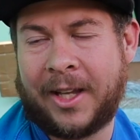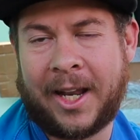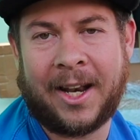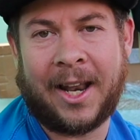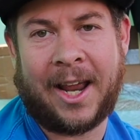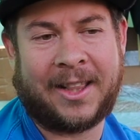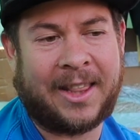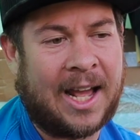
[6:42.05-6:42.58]
And
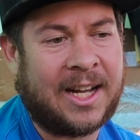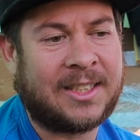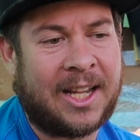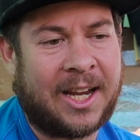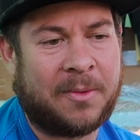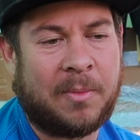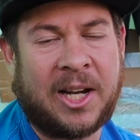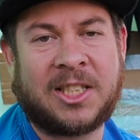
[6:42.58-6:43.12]
like, that's
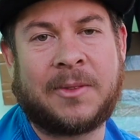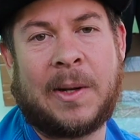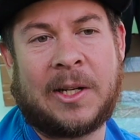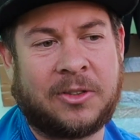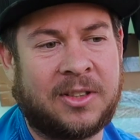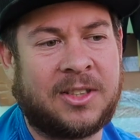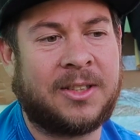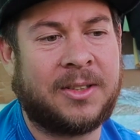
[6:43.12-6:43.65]
like my
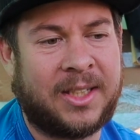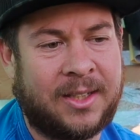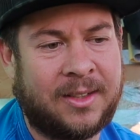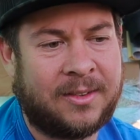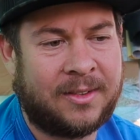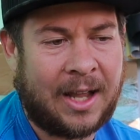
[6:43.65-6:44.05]
specialty.